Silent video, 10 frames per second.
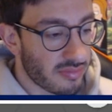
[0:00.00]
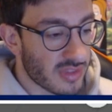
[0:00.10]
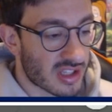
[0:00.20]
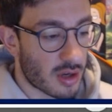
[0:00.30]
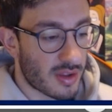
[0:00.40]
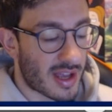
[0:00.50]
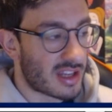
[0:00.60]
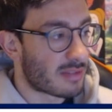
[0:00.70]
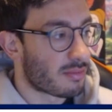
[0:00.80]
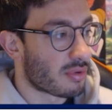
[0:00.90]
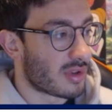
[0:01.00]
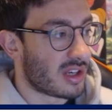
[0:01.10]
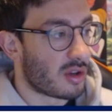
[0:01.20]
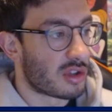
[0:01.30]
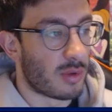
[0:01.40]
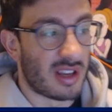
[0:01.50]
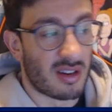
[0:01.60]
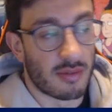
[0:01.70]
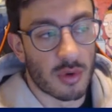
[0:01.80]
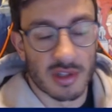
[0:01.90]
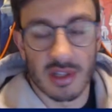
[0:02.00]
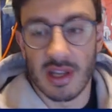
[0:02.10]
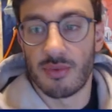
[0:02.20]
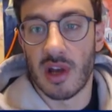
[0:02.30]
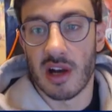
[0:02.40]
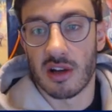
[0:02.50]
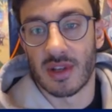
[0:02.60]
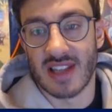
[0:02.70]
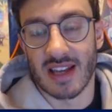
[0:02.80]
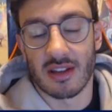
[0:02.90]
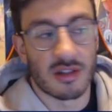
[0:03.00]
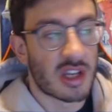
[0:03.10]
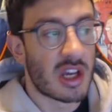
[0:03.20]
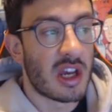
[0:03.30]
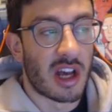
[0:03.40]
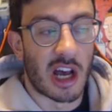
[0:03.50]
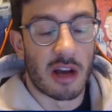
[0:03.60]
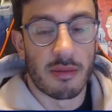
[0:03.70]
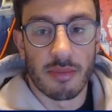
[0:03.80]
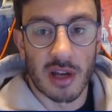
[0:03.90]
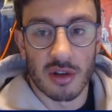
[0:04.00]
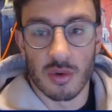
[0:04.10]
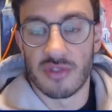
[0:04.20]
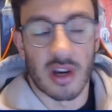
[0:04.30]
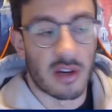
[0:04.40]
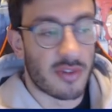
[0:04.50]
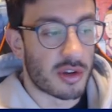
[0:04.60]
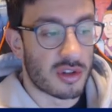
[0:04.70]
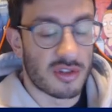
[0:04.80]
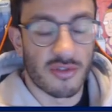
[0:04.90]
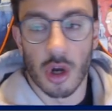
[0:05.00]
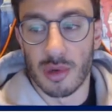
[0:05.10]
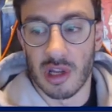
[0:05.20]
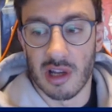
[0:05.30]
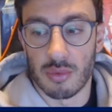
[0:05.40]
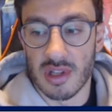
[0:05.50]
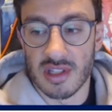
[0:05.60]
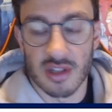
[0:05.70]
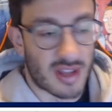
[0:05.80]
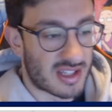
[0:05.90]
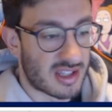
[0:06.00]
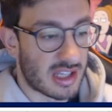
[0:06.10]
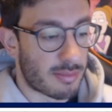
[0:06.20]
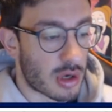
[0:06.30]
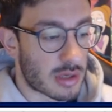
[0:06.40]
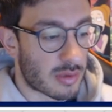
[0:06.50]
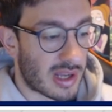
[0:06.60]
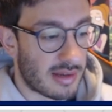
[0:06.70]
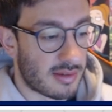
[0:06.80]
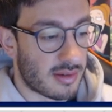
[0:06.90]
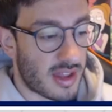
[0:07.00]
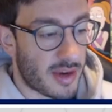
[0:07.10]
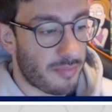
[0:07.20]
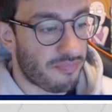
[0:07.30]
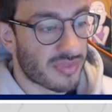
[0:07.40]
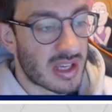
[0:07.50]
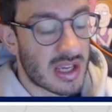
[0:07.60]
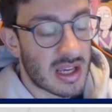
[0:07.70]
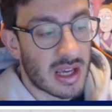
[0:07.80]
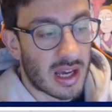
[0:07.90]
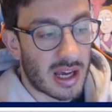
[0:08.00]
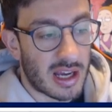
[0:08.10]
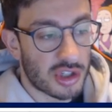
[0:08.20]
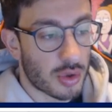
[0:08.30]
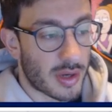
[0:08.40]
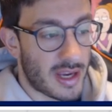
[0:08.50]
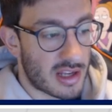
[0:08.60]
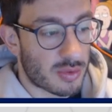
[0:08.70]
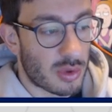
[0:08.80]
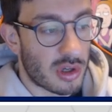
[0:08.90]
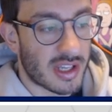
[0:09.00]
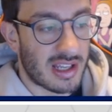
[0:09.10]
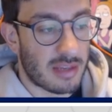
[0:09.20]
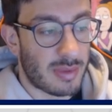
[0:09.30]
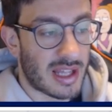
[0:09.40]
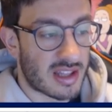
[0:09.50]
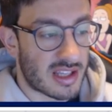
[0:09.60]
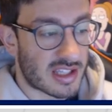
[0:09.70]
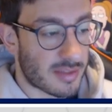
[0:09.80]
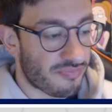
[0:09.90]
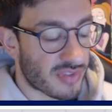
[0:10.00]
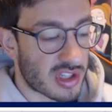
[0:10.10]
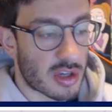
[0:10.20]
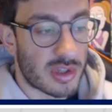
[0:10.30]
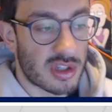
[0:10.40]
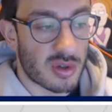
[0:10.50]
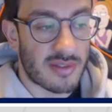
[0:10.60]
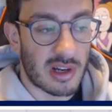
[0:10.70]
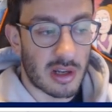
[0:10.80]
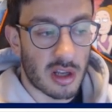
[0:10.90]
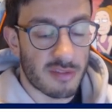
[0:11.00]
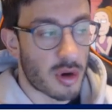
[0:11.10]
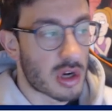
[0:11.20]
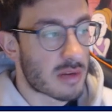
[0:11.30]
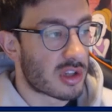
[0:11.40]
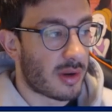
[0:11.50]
So that is pretty notable. And of course, if we are going second, Budew is very, very good for opening up with. So that's the Pokemon line there. Trainers were looking a little bit like this. So we do have a lot of Pokemon.